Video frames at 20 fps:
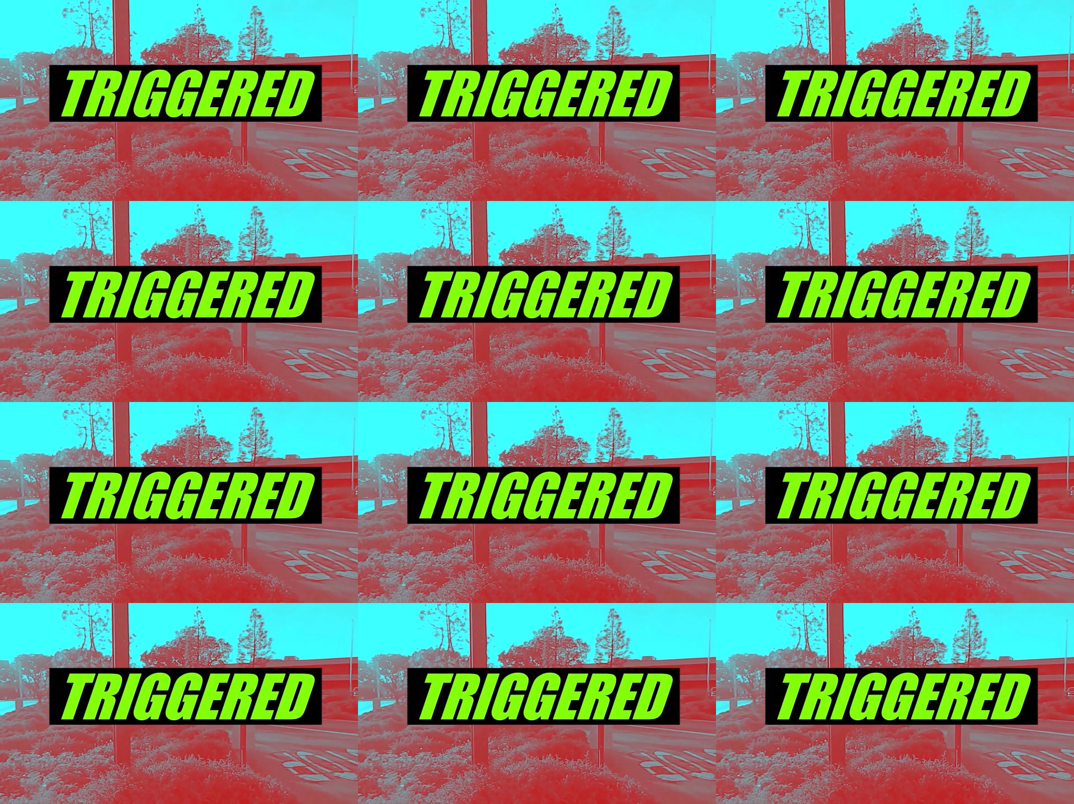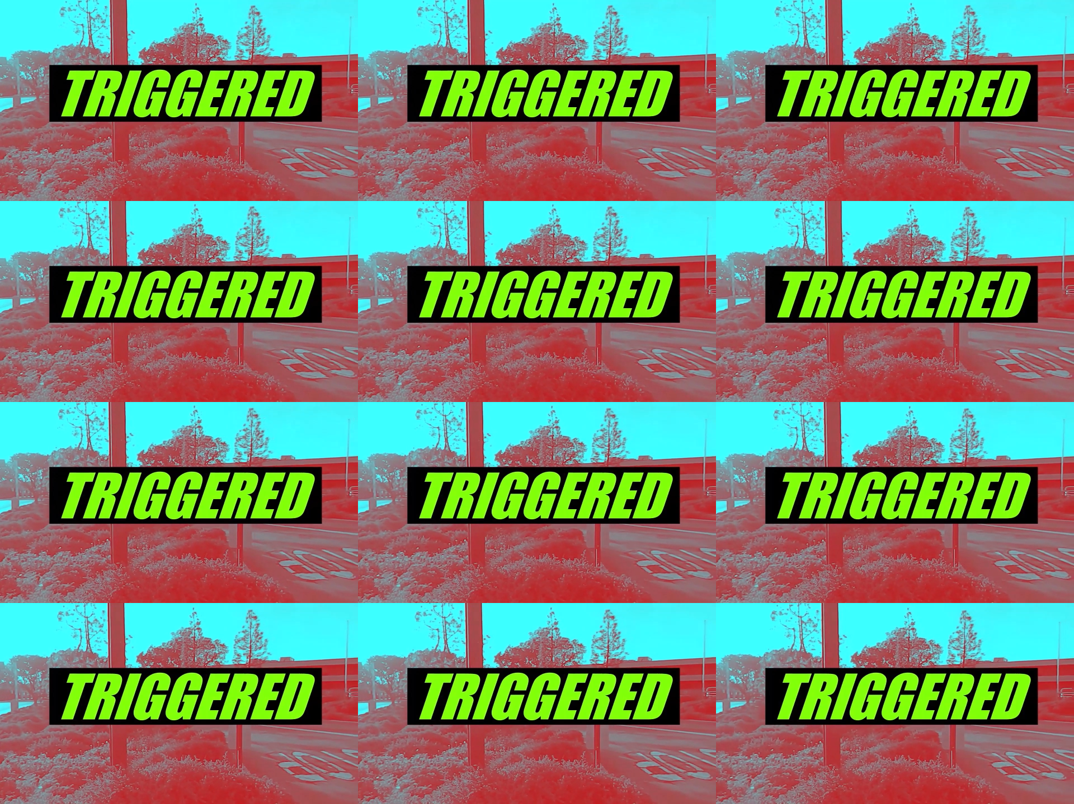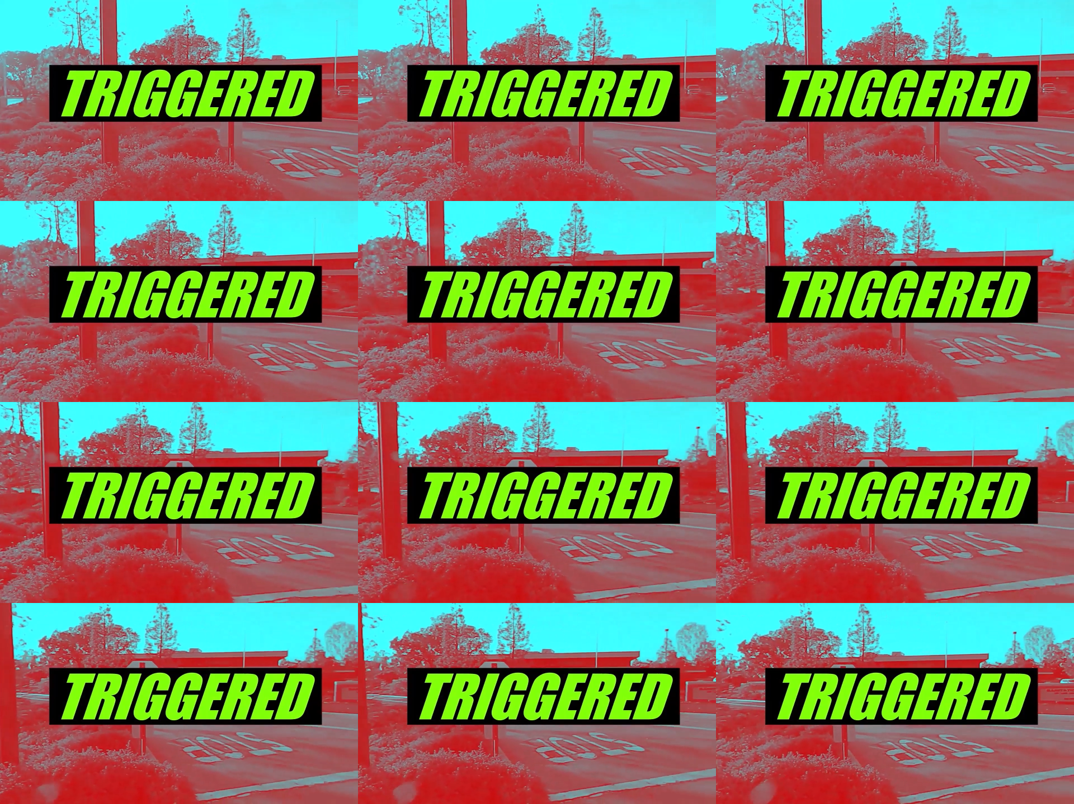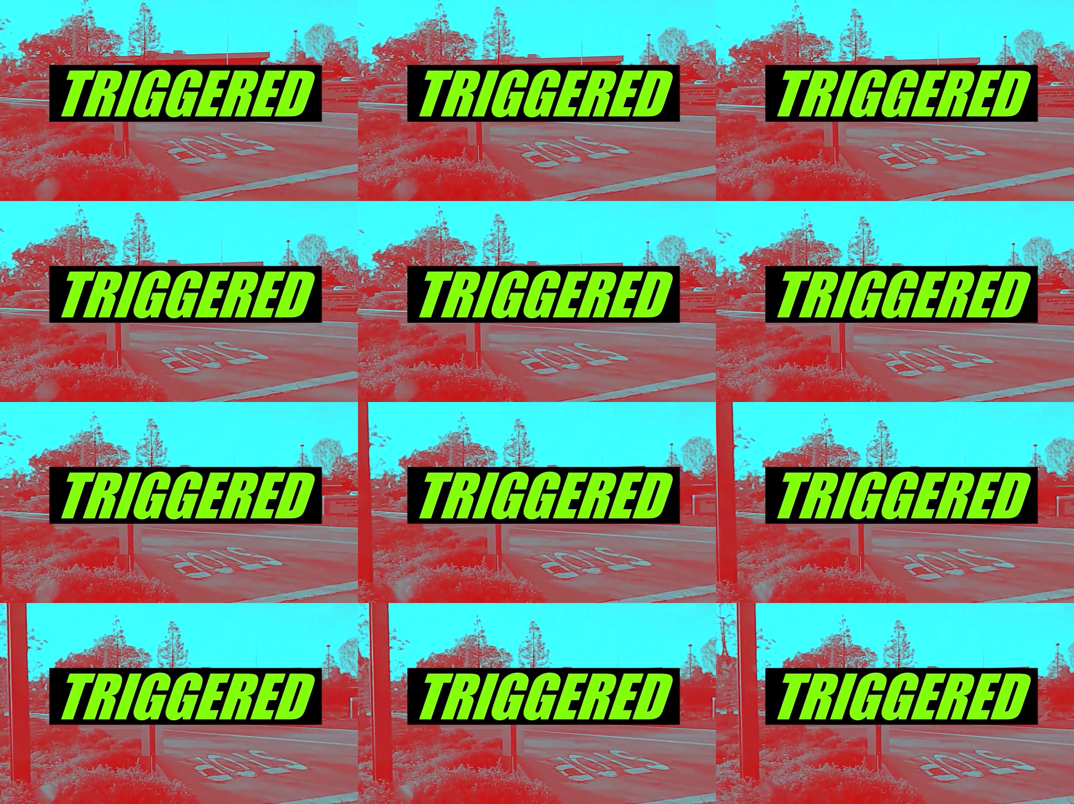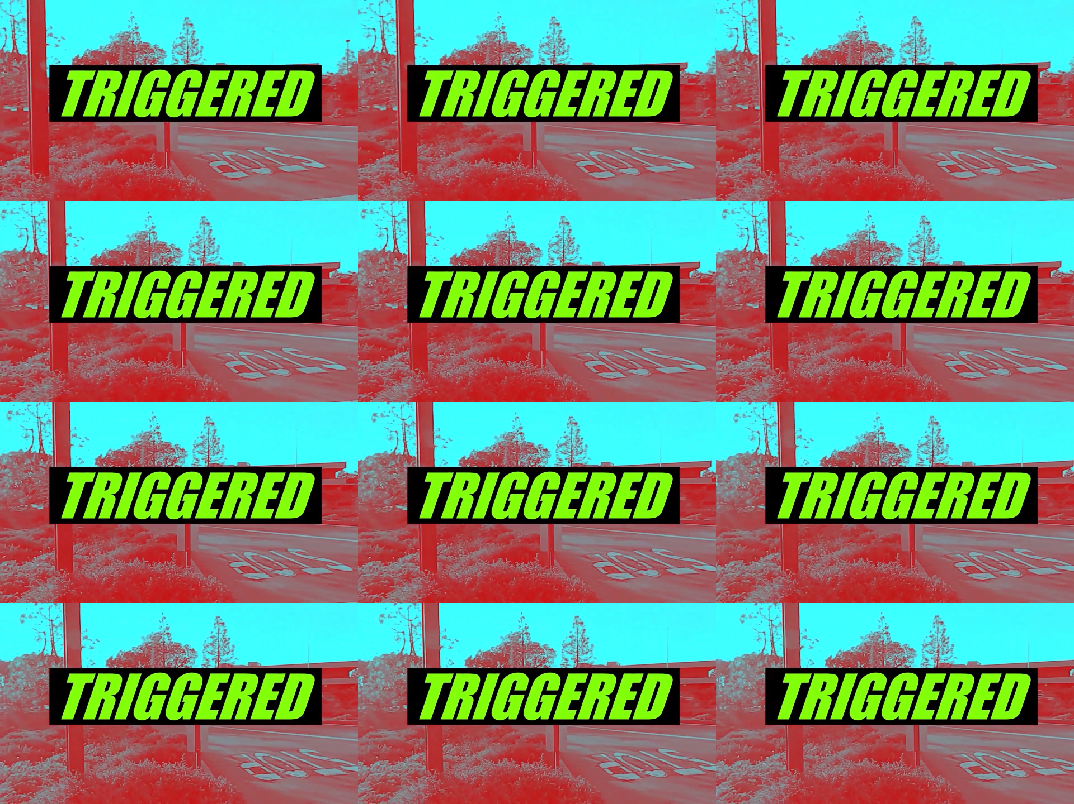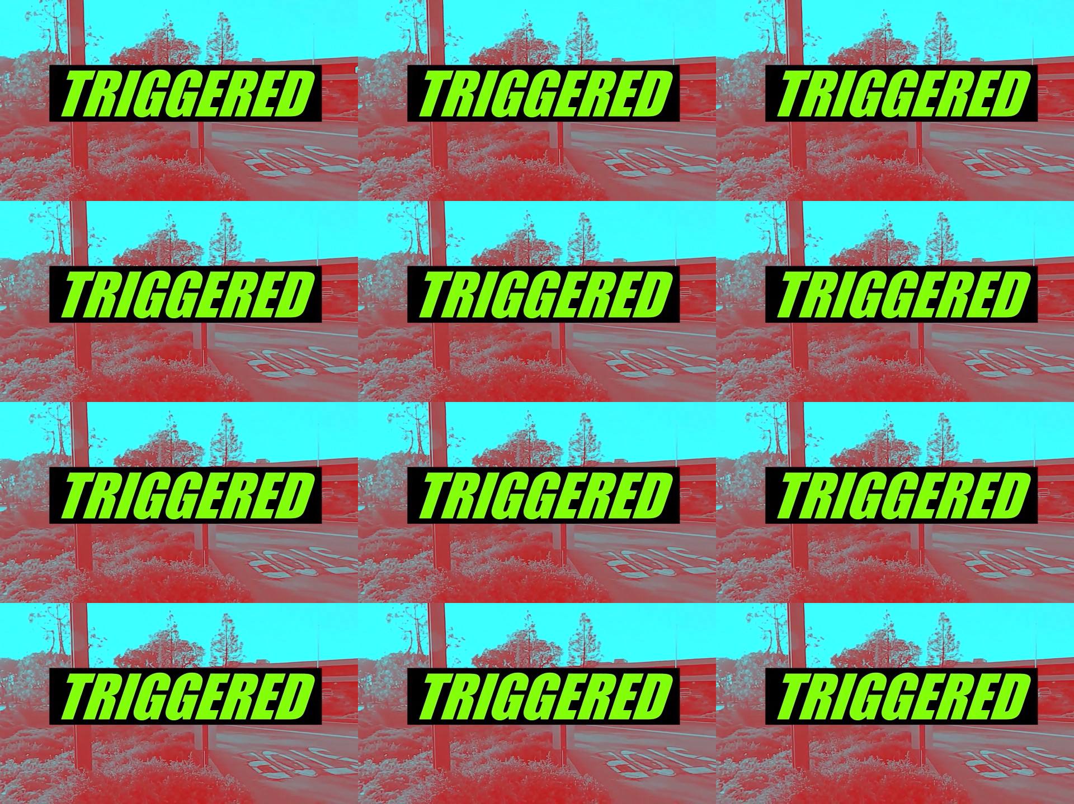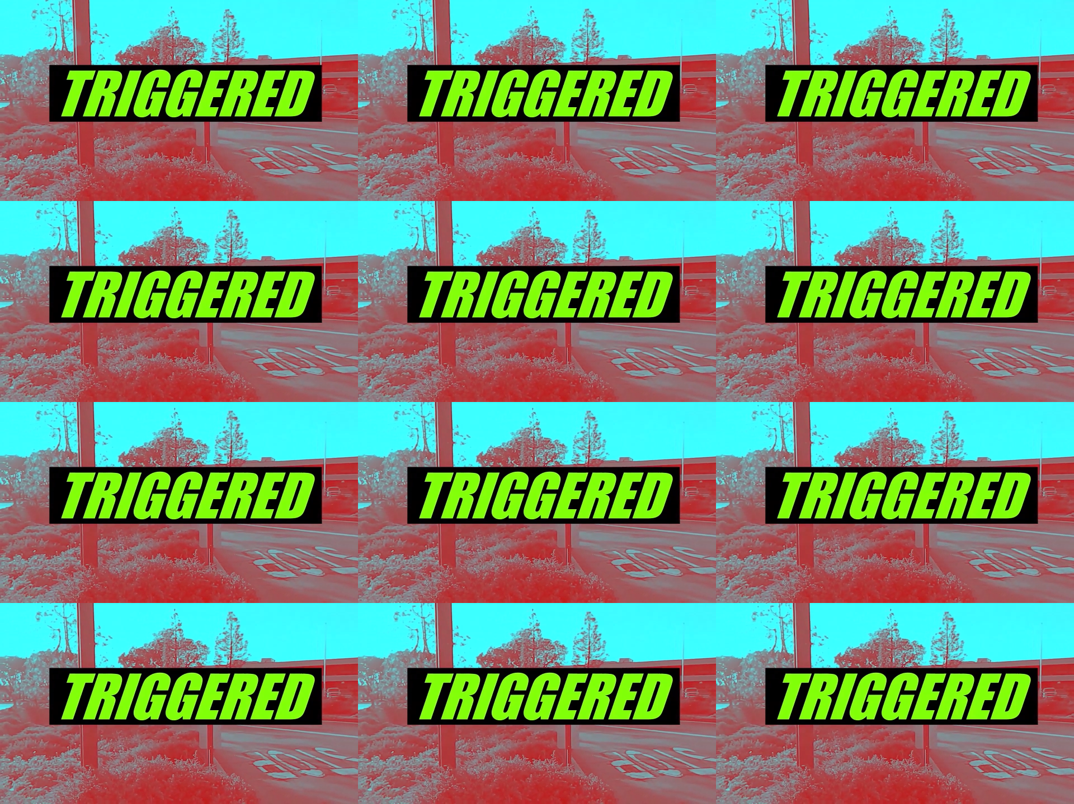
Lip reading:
[unreadable: no face in view]